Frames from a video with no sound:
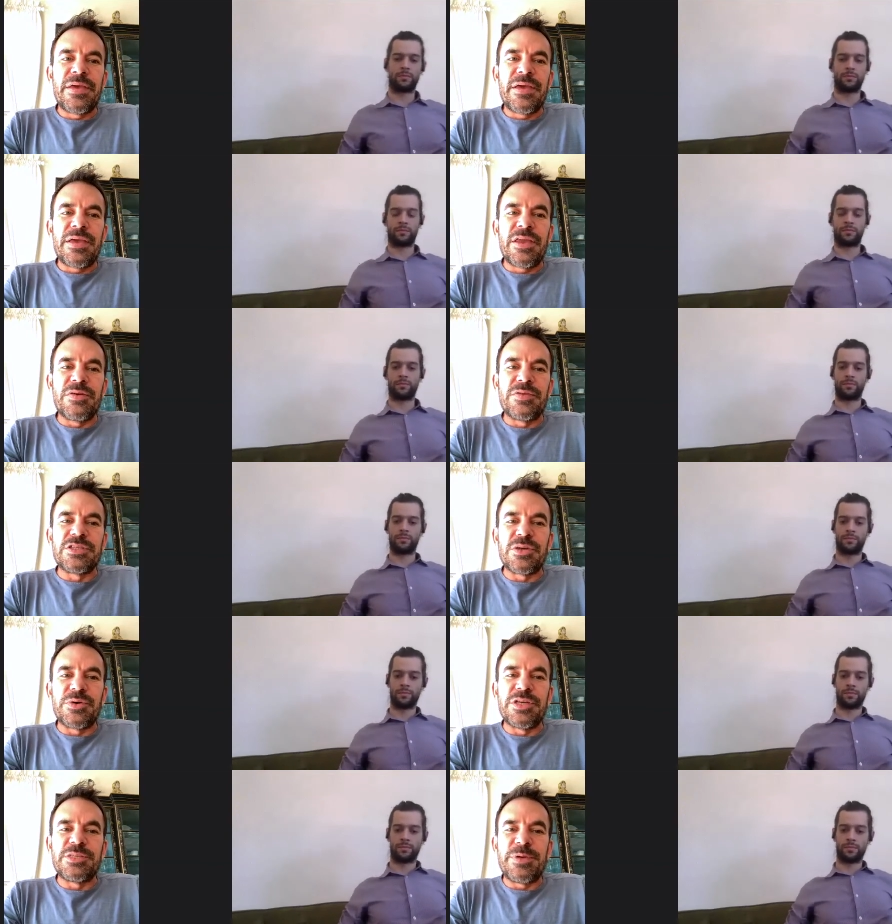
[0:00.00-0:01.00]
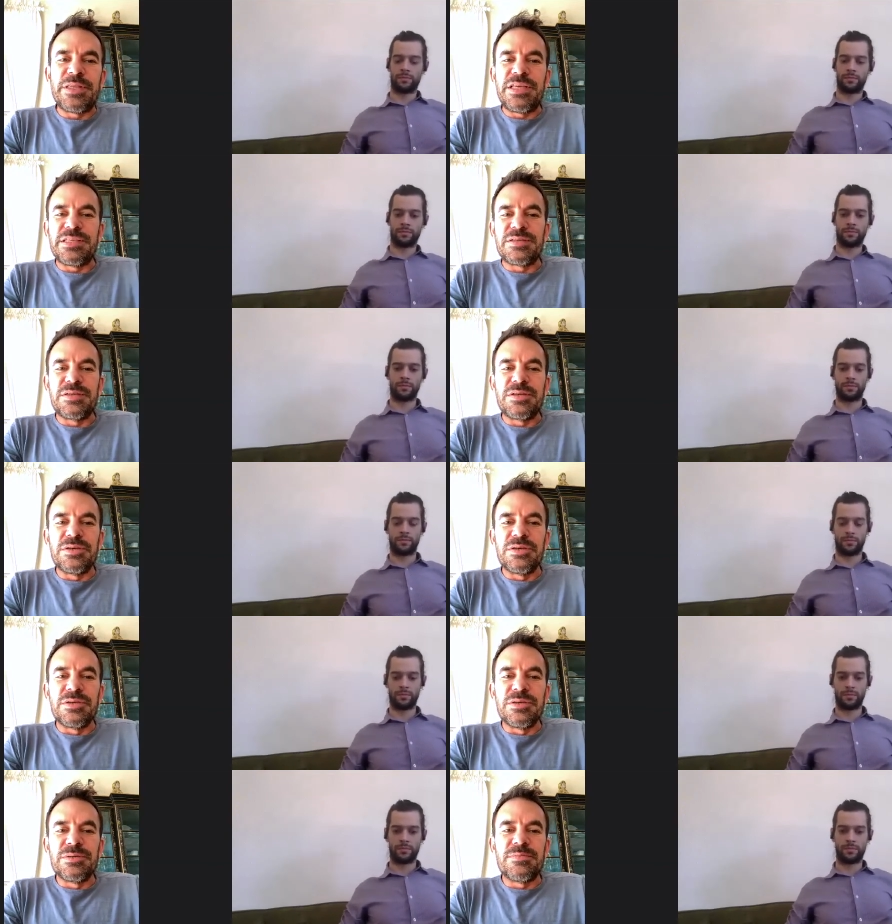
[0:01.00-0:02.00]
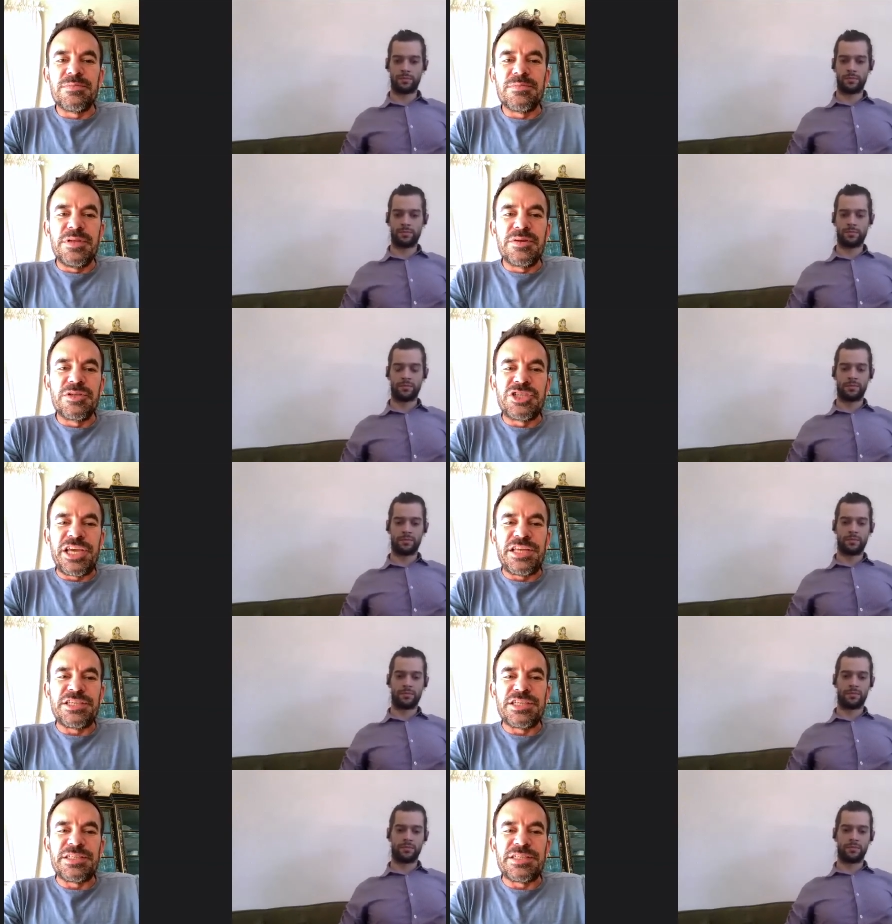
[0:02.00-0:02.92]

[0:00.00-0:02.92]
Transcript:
Speaker 1: you know, there's always been these little little changes